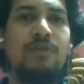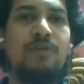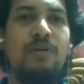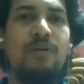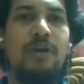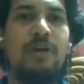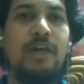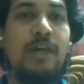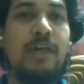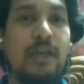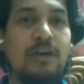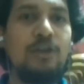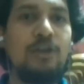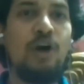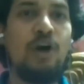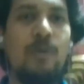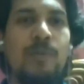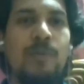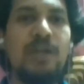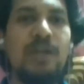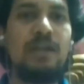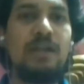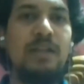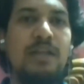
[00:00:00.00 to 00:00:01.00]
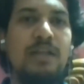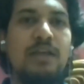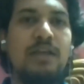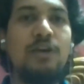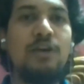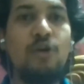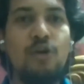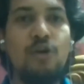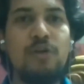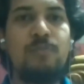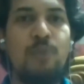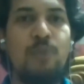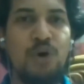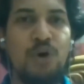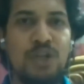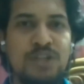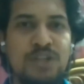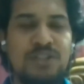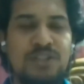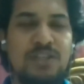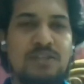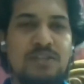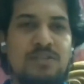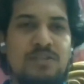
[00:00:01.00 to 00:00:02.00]
economically good
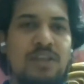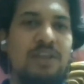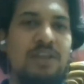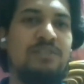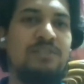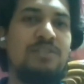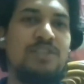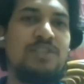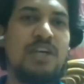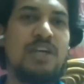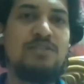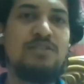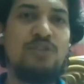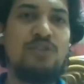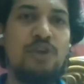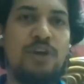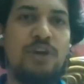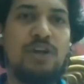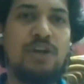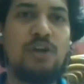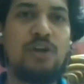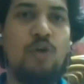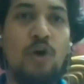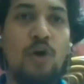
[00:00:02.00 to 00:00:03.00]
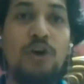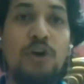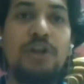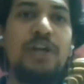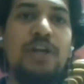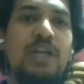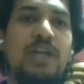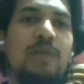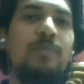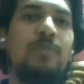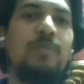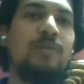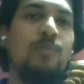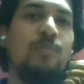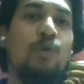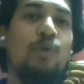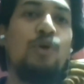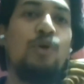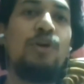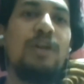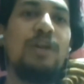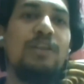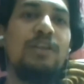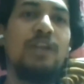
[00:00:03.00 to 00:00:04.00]
policies, things such as not quantity but
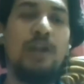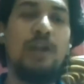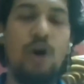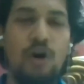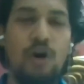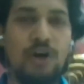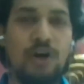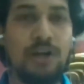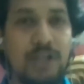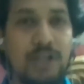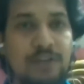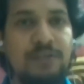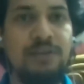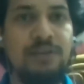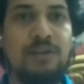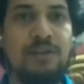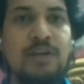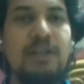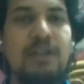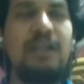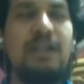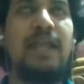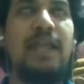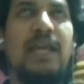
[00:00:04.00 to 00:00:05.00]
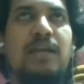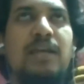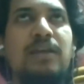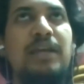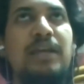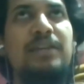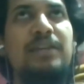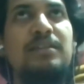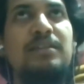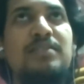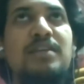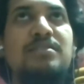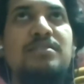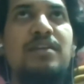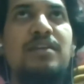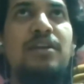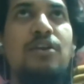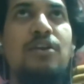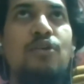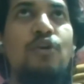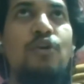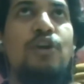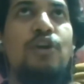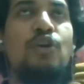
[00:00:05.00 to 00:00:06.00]
more in the longer run, like in the sense that
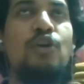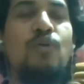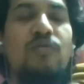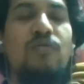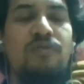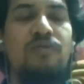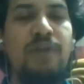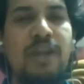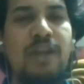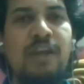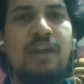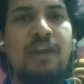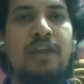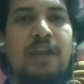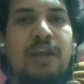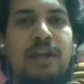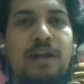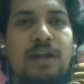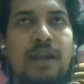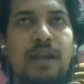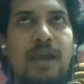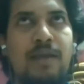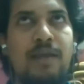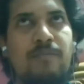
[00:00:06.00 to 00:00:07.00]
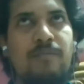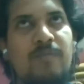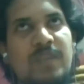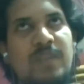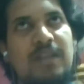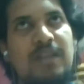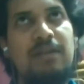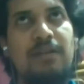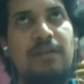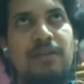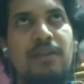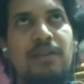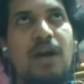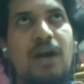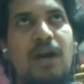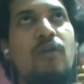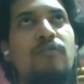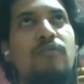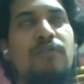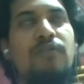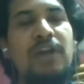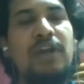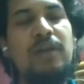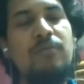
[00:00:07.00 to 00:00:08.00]
they're going to win it, like
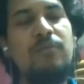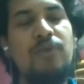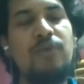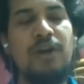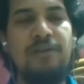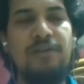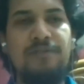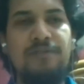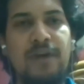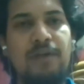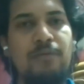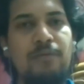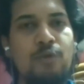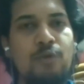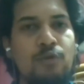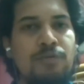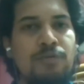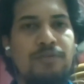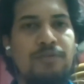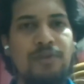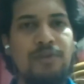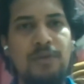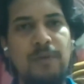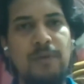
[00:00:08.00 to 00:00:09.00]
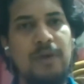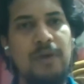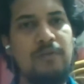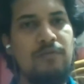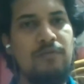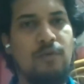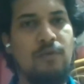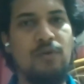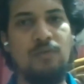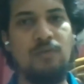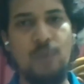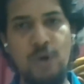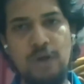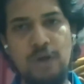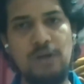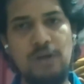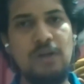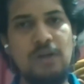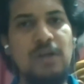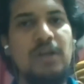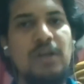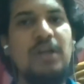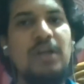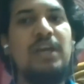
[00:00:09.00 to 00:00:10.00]
how Freedom 25 251 phones work
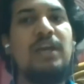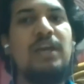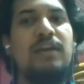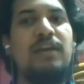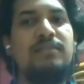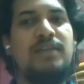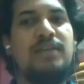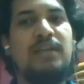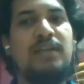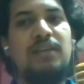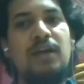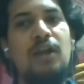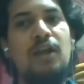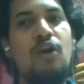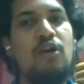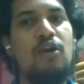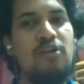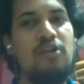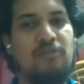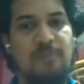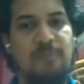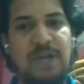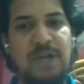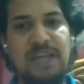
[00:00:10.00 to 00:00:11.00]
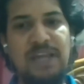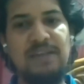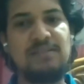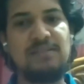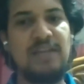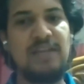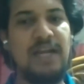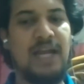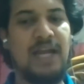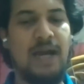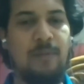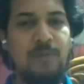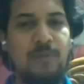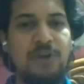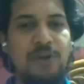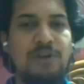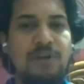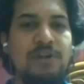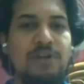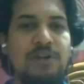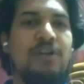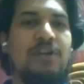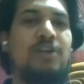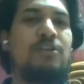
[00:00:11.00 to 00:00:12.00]
is that there are a lot of biddings that happen.
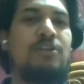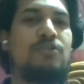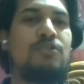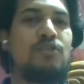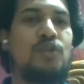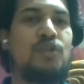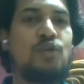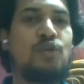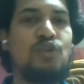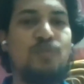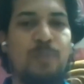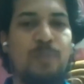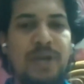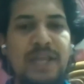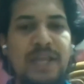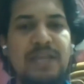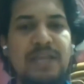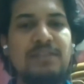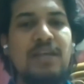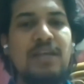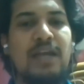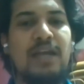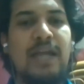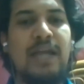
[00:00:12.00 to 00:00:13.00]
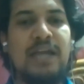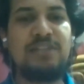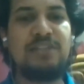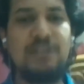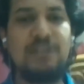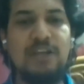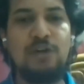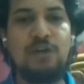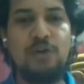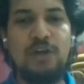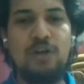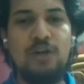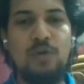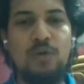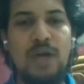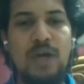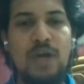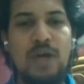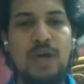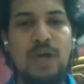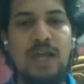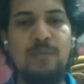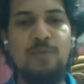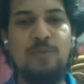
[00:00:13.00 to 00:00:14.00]
So those biddings are actually going to
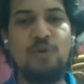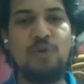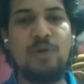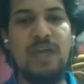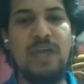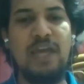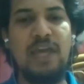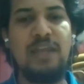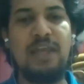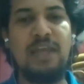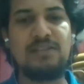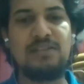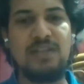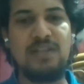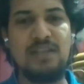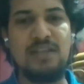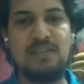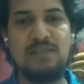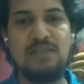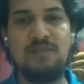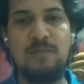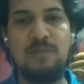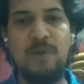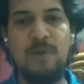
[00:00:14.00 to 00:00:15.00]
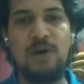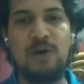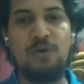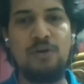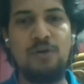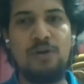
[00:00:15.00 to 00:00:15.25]
help you gain extensive amount